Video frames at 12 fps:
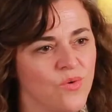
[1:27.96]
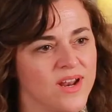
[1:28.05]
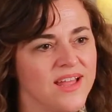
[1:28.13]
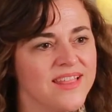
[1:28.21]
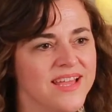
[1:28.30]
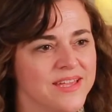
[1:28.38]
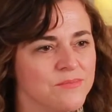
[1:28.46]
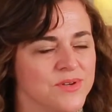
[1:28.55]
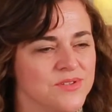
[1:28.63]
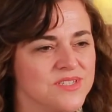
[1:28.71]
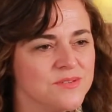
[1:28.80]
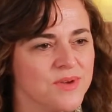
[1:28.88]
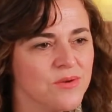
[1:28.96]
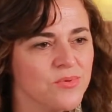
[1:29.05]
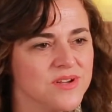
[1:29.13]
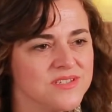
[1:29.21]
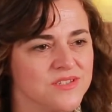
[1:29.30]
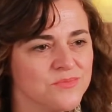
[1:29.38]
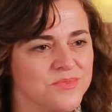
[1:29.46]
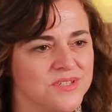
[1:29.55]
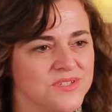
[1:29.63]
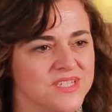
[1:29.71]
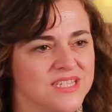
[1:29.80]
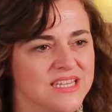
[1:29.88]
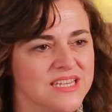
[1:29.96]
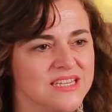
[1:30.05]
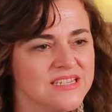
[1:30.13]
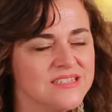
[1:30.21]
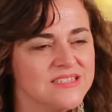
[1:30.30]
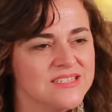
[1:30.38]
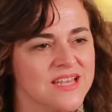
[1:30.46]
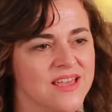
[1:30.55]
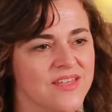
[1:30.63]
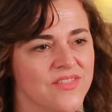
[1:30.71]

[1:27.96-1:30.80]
What I like most about Pressler music is